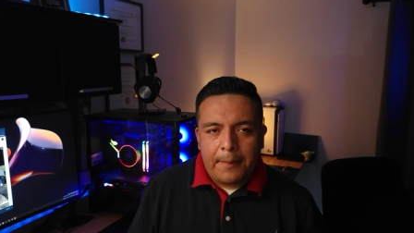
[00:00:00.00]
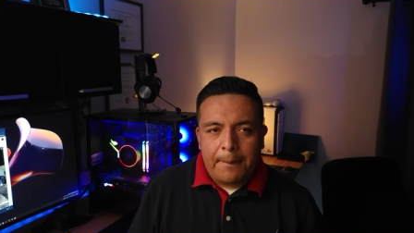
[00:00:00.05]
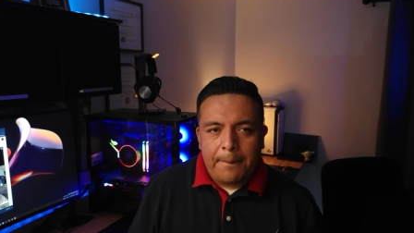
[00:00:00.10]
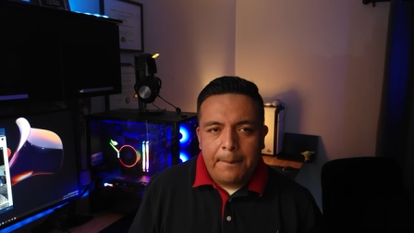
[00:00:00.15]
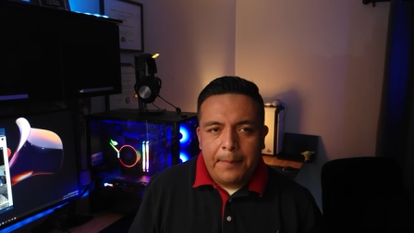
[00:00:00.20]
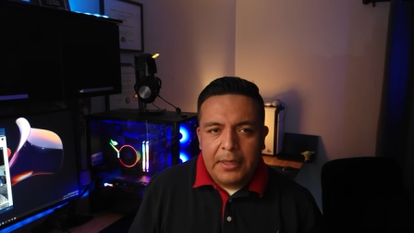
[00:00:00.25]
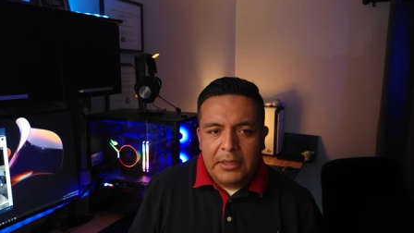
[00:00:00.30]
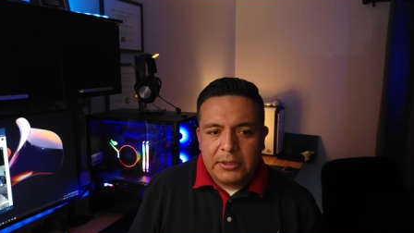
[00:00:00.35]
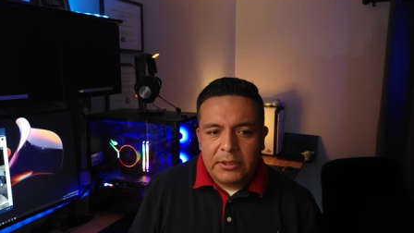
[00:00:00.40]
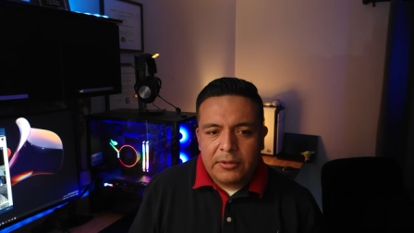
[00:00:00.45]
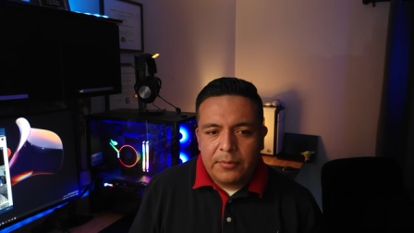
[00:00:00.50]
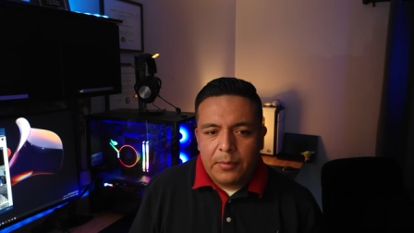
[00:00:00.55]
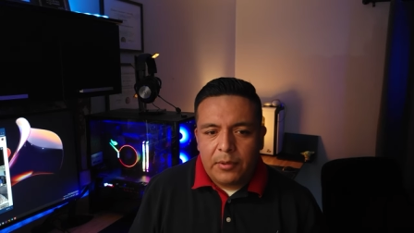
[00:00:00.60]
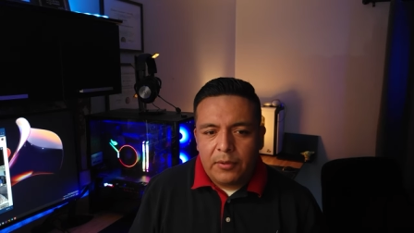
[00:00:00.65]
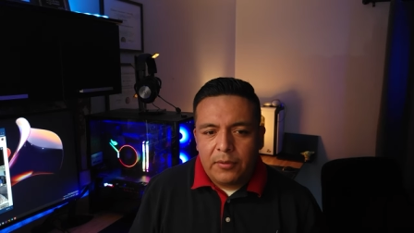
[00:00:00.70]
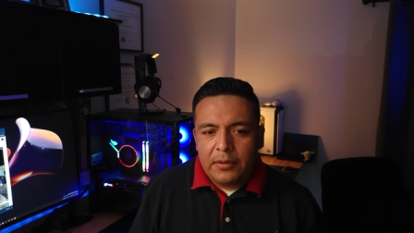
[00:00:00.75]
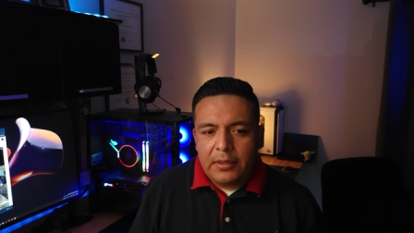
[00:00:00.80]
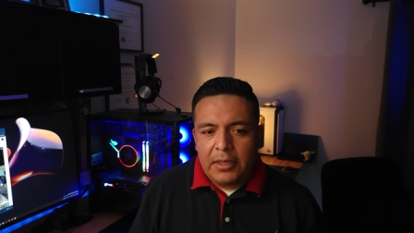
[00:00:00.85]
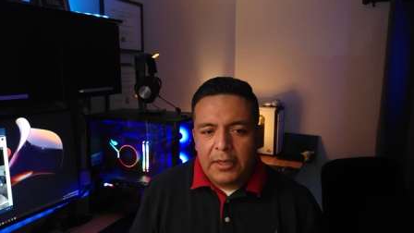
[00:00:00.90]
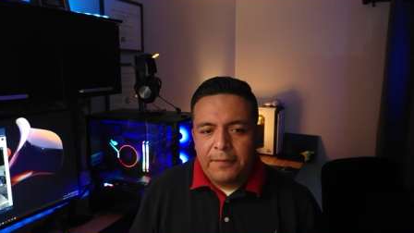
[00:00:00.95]
Best of
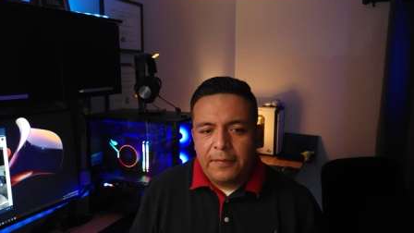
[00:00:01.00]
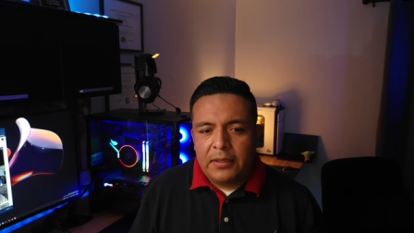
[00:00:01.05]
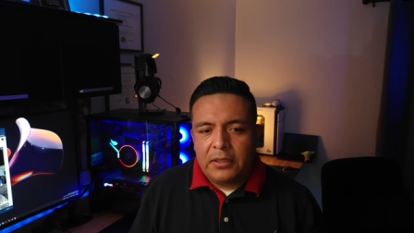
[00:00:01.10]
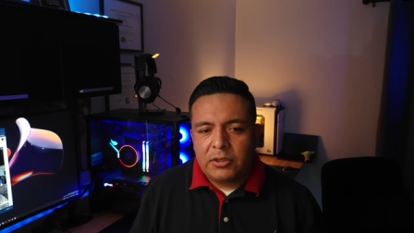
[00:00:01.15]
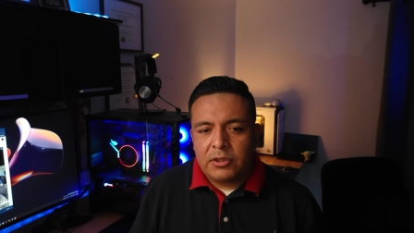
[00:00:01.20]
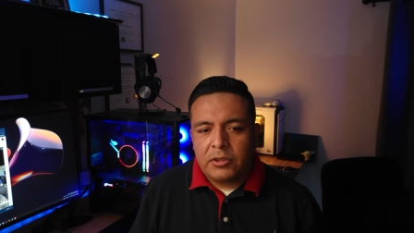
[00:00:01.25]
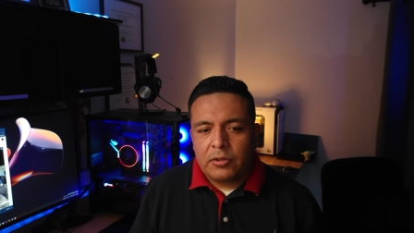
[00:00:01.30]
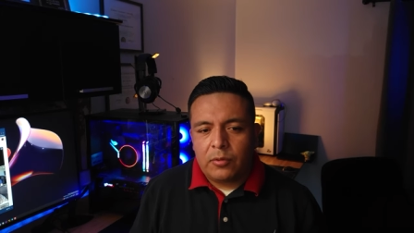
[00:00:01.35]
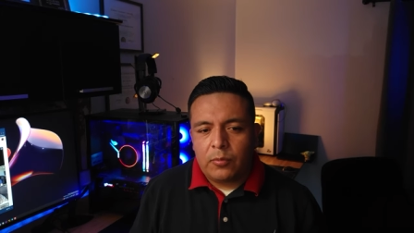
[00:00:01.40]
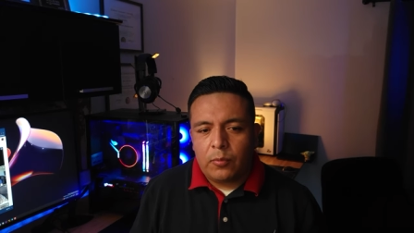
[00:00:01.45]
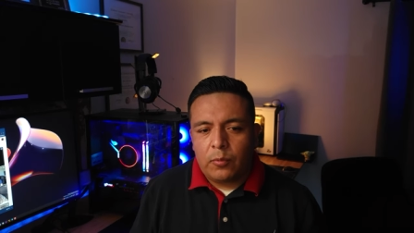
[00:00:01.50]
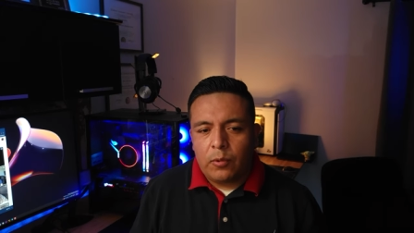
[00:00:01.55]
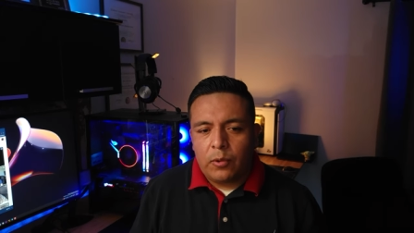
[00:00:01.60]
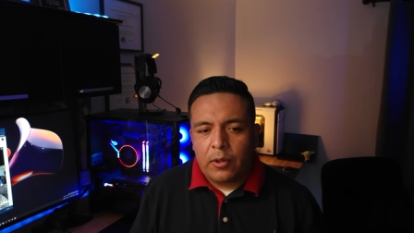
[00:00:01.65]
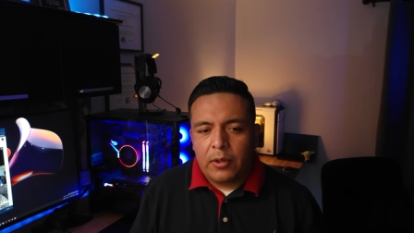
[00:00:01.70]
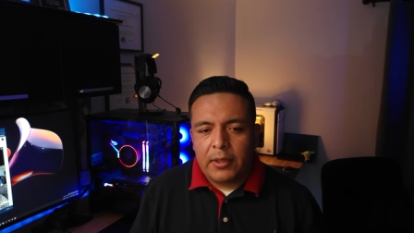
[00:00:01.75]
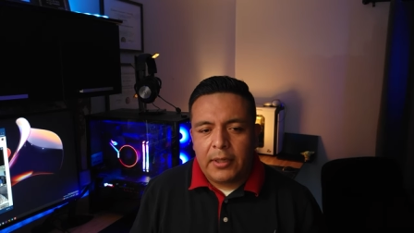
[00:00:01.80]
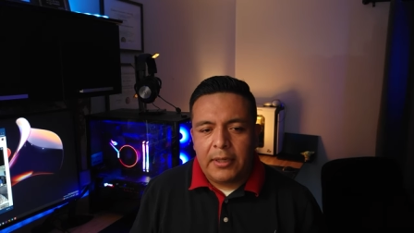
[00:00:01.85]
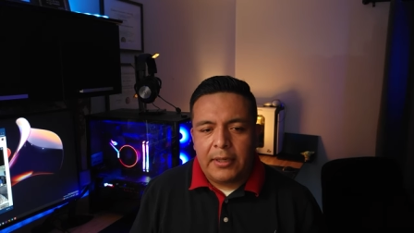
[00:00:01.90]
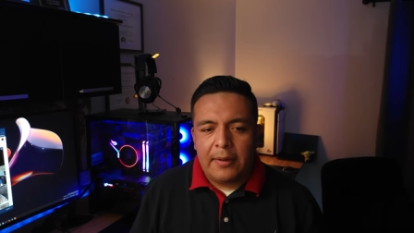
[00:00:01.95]
all, they finished their
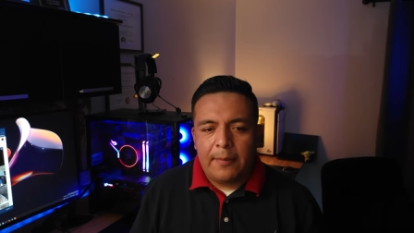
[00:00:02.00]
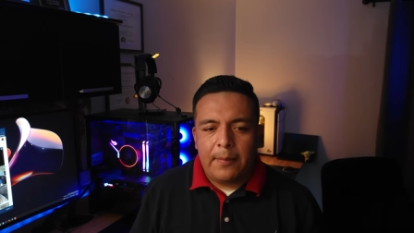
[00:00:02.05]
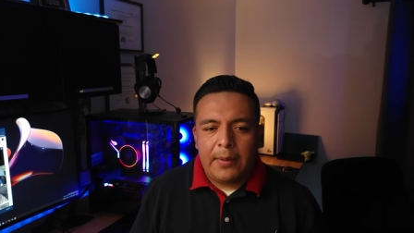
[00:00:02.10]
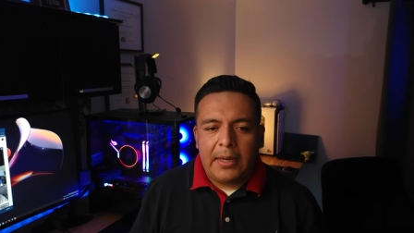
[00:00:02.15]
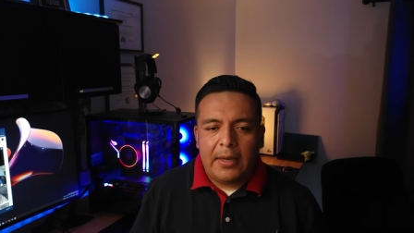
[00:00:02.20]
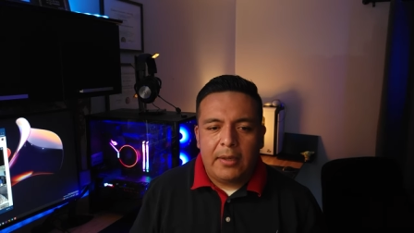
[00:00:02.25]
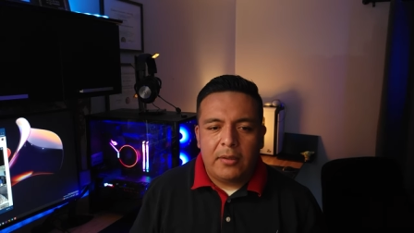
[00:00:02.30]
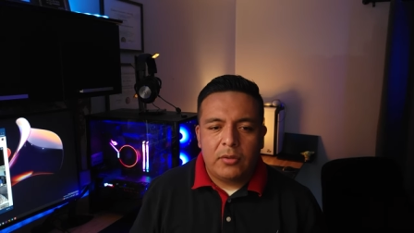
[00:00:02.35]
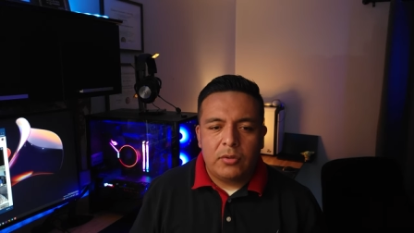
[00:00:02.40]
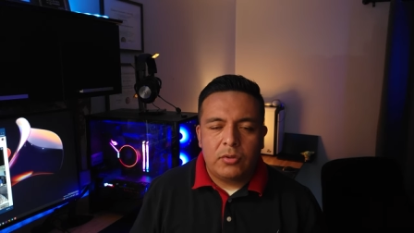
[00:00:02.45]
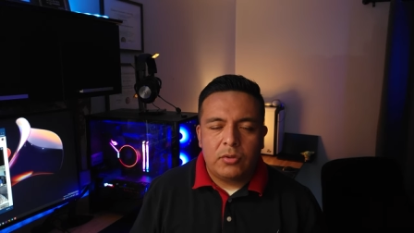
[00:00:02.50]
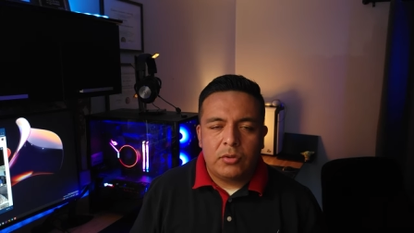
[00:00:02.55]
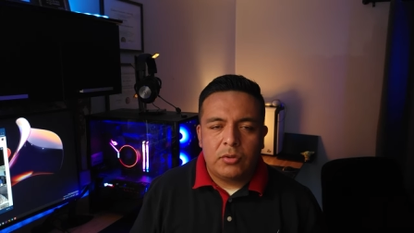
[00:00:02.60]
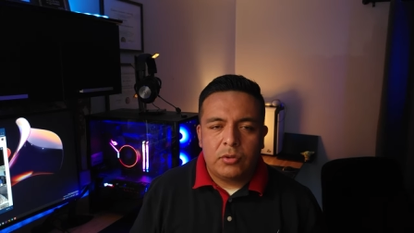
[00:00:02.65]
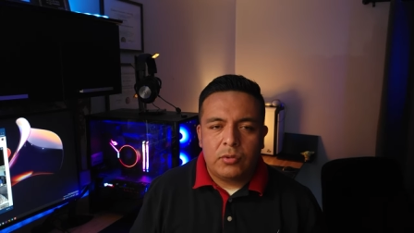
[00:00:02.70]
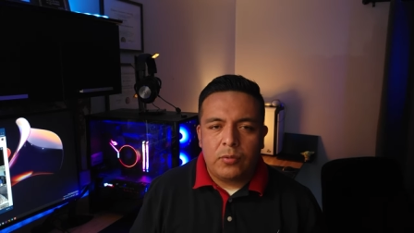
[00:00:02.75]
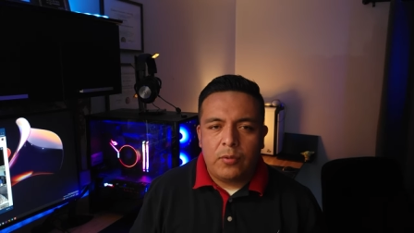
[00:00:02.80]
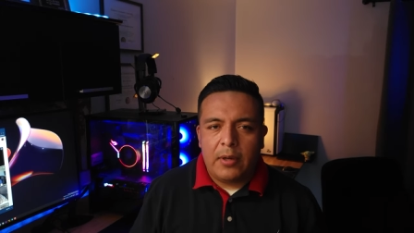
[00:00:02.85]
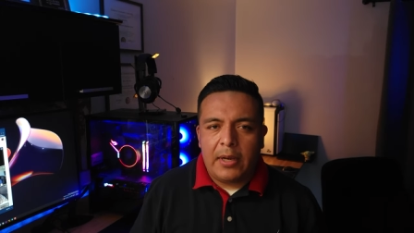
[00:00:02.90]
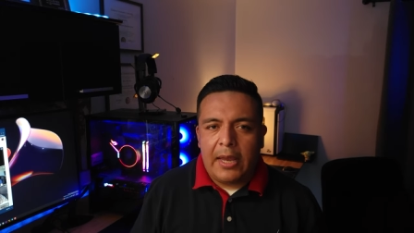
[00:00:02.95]
work in about
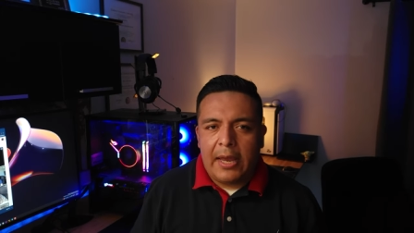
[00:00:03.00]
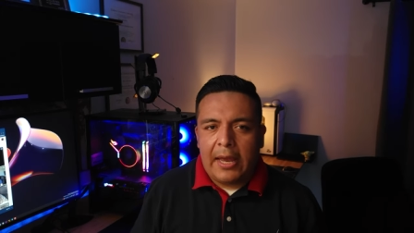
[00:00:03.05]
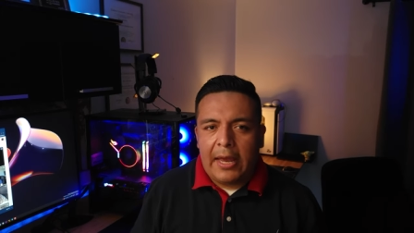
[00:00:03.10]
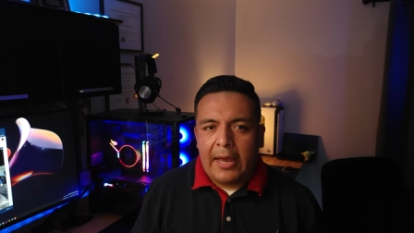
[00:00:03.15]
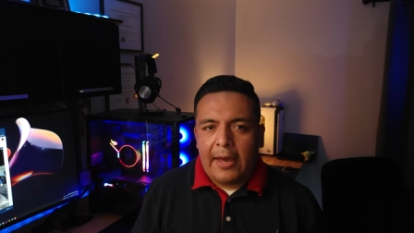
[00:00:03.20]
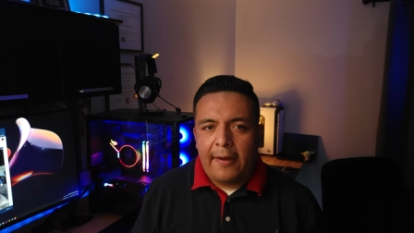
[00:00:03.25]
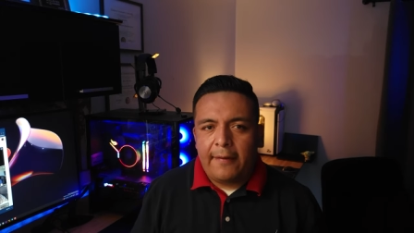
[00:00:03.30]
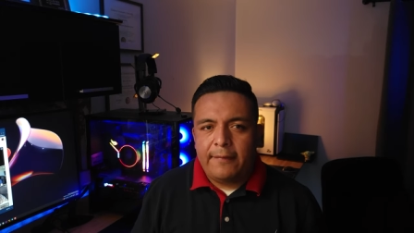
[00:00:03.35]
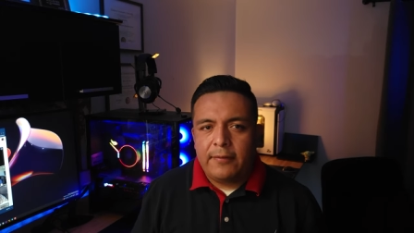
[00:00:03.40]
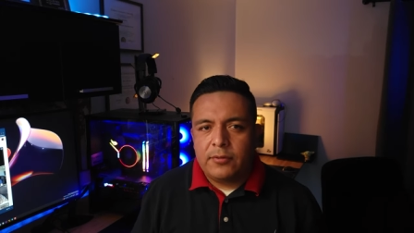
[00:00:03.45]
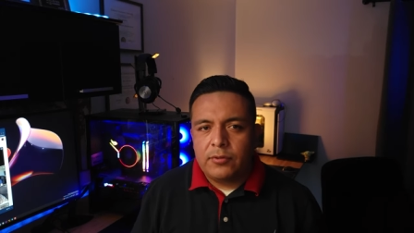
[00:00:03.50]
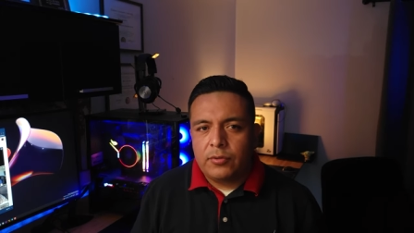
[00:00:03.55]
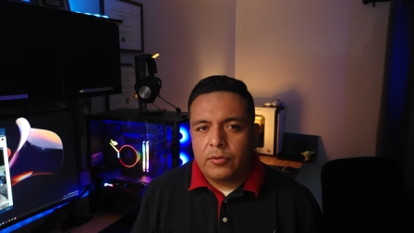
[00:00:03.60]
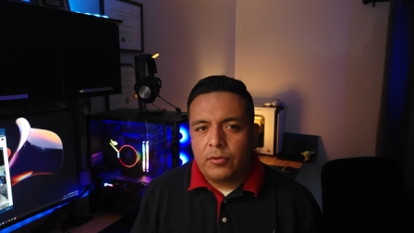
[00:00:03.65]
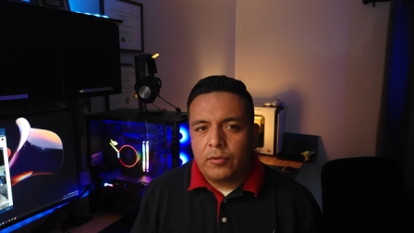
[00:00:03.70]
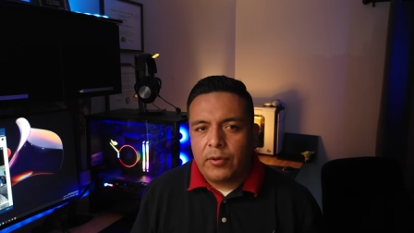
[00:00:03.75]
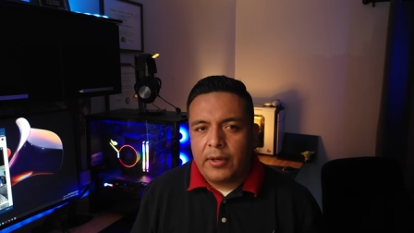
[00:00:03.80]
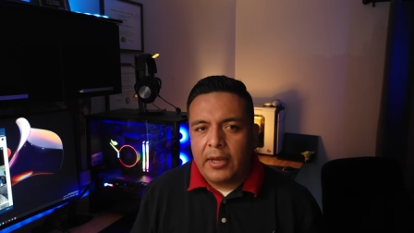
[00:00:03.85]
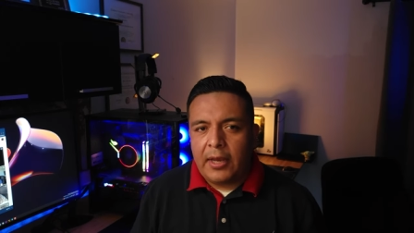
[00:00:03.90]
2.5 to 3